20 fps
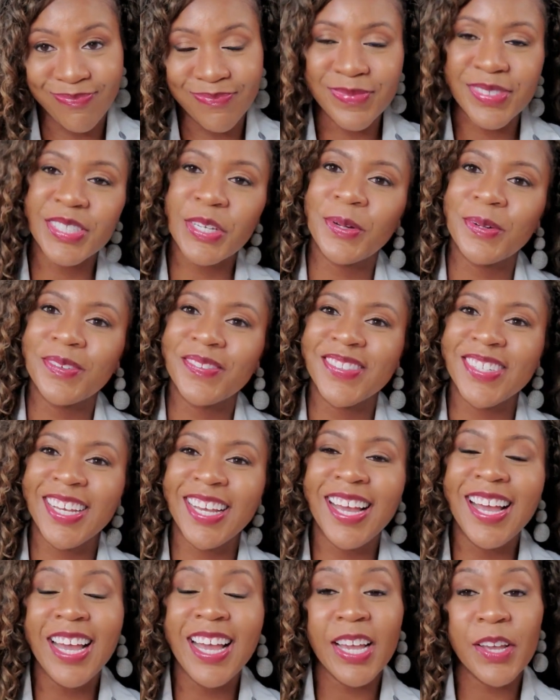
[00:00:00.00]
So
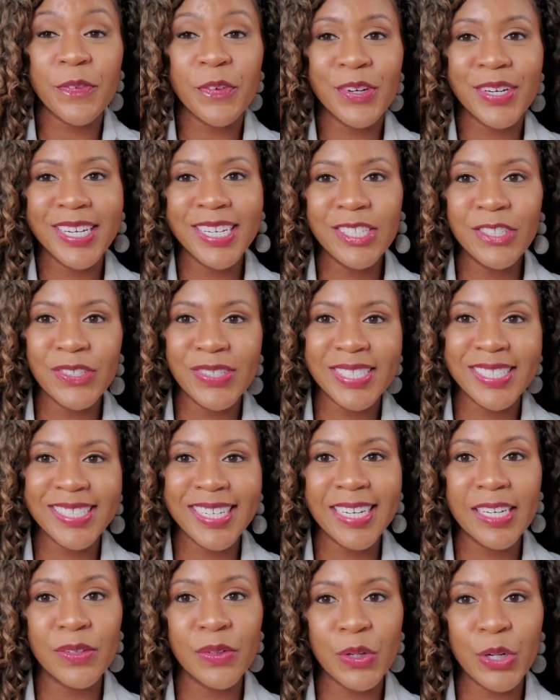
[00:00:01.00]
if you're
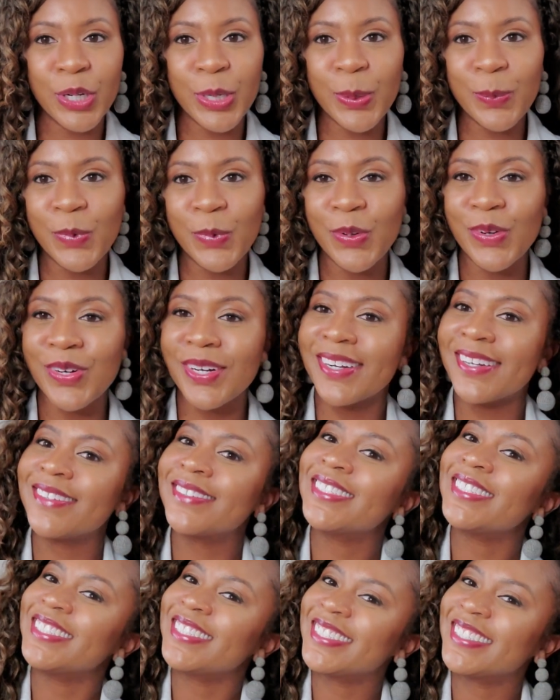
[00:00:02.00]
interested in learning more,
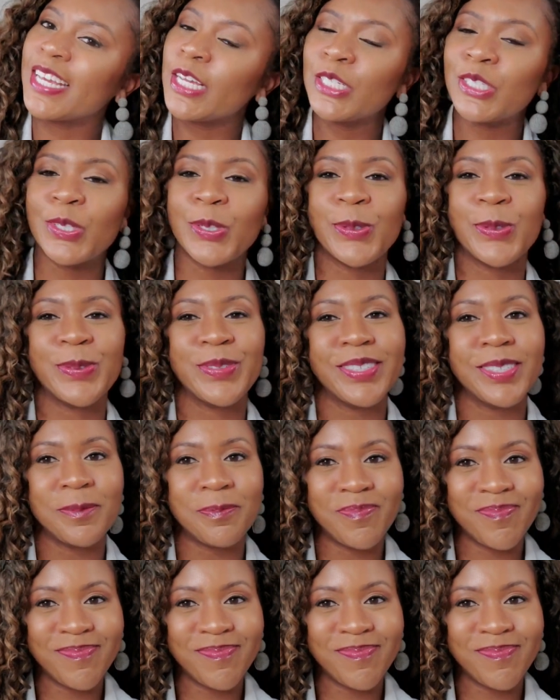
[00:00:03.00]
stay tuned.